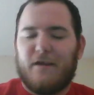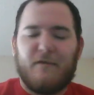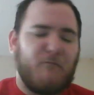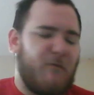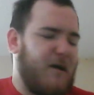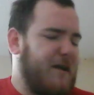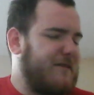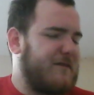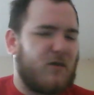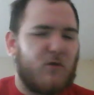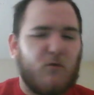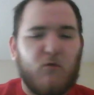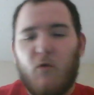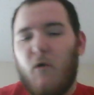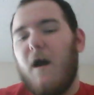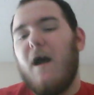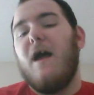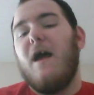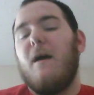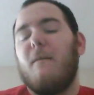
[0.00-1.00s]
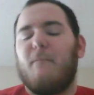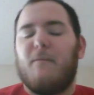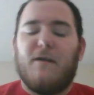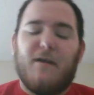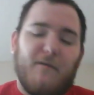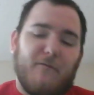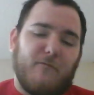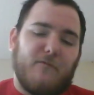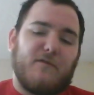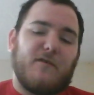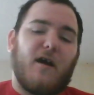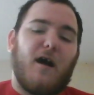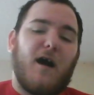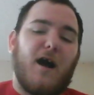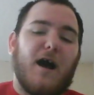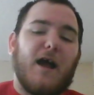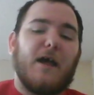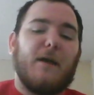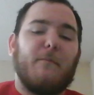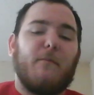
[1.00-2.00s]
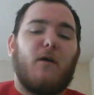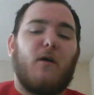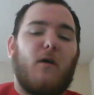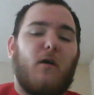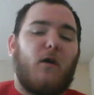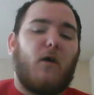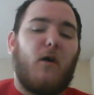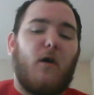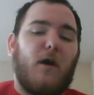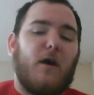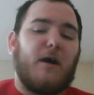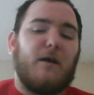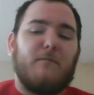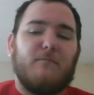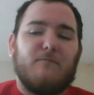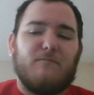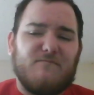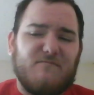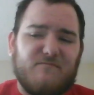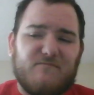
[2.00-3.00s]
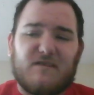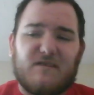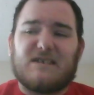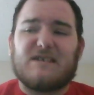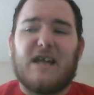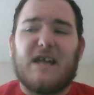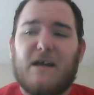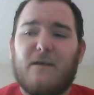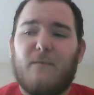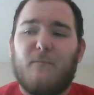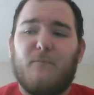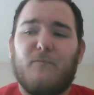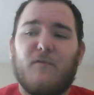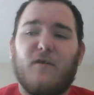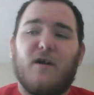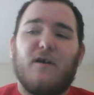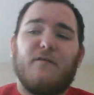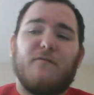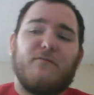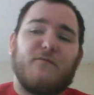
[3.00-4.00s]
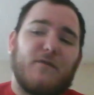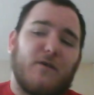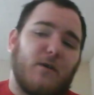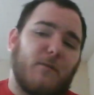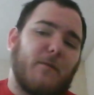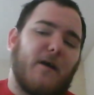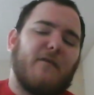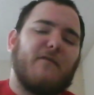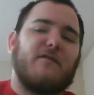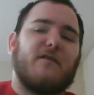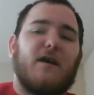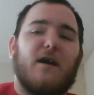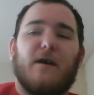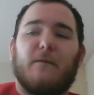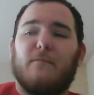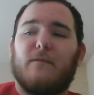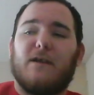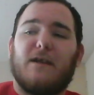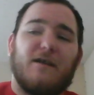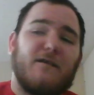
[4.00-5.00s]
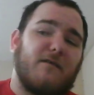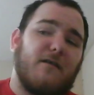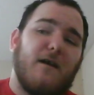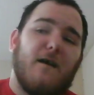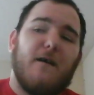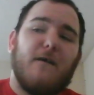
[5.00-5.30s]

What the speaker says: It wastes quite a bit of time on lookout stuff, go by the time we get,